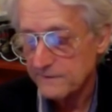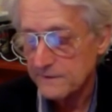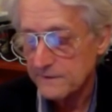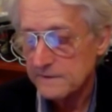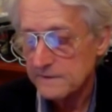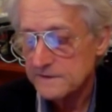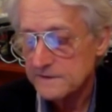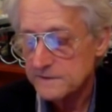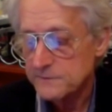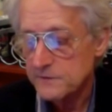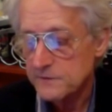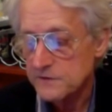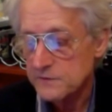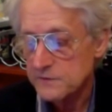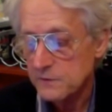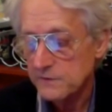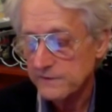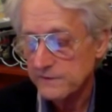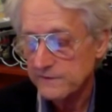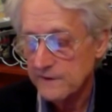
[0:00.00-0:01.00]
Suppose we were
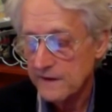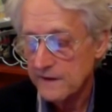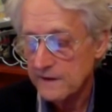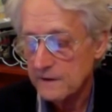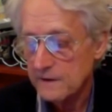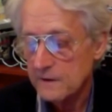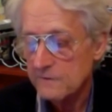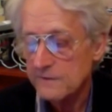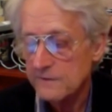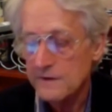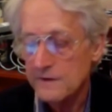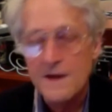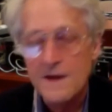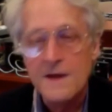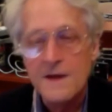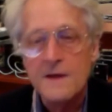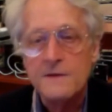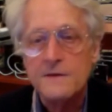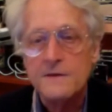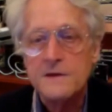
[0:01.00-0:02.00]
starting over.
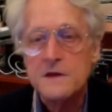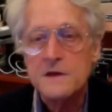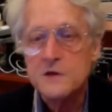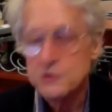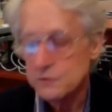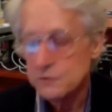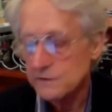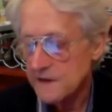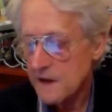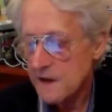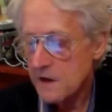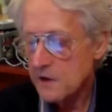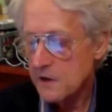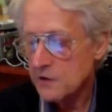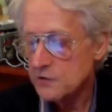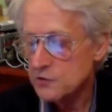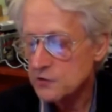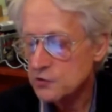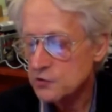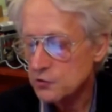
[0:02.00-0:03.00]
The issue is
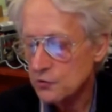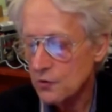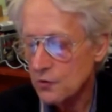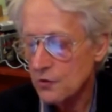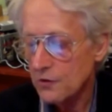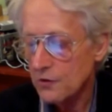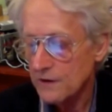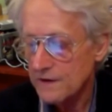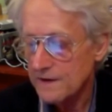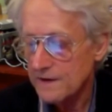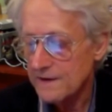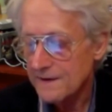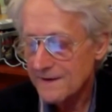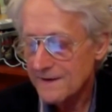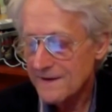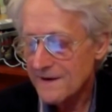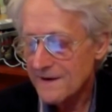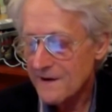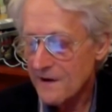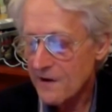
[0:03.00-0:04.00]
controlling
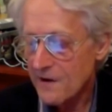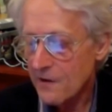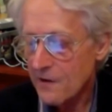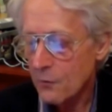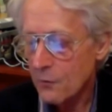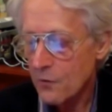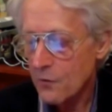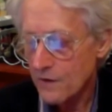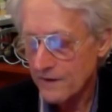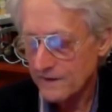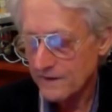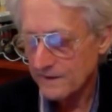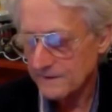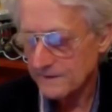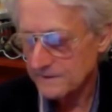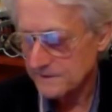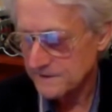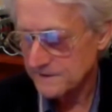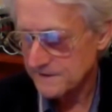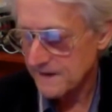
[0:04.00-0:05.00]
our work and
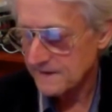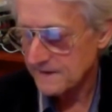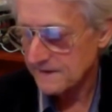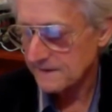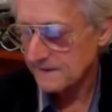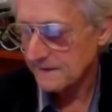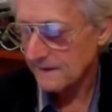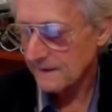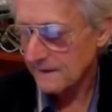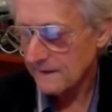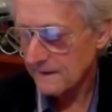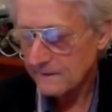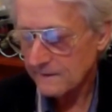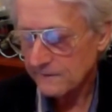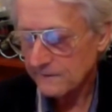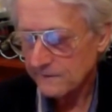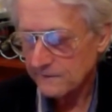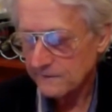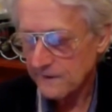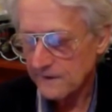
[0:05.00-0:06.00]
understanding.
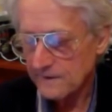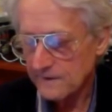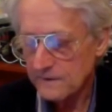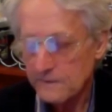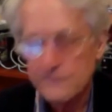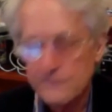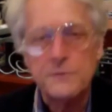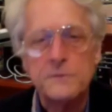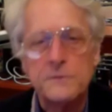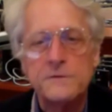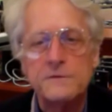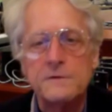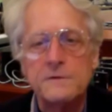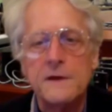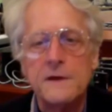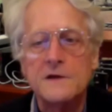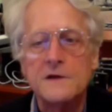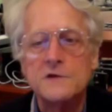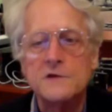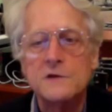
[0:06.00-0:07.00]
Starting over from
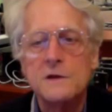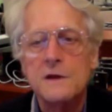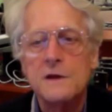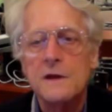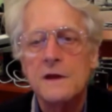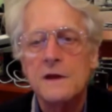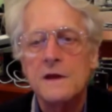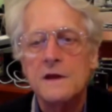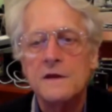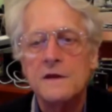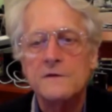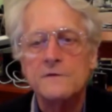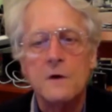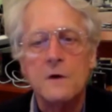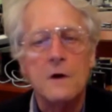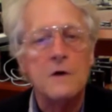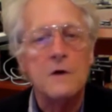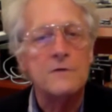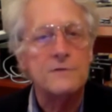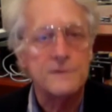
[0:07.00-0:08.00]
scratch is
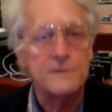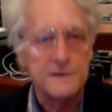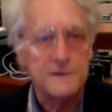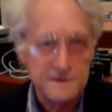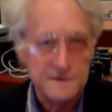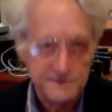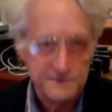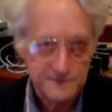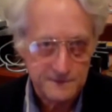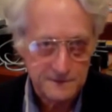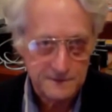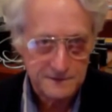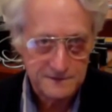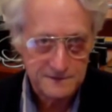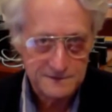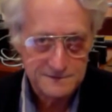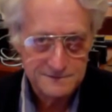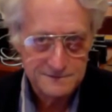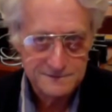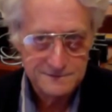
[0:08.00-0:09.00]
awfully difficult.
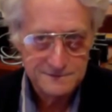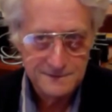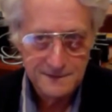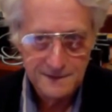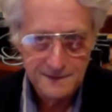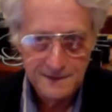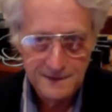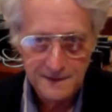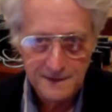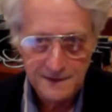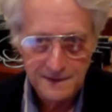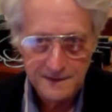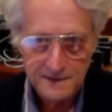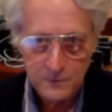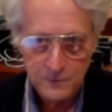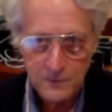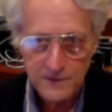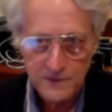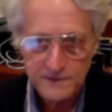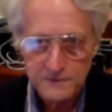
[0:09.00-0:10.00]
And I
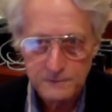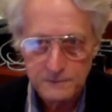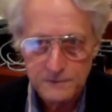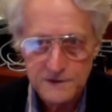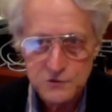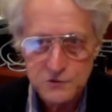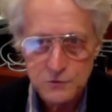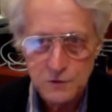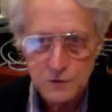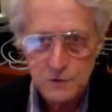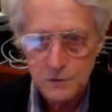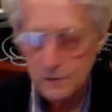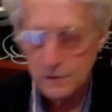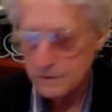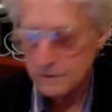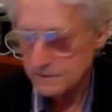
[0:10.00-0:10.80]
wanted to read you a quote.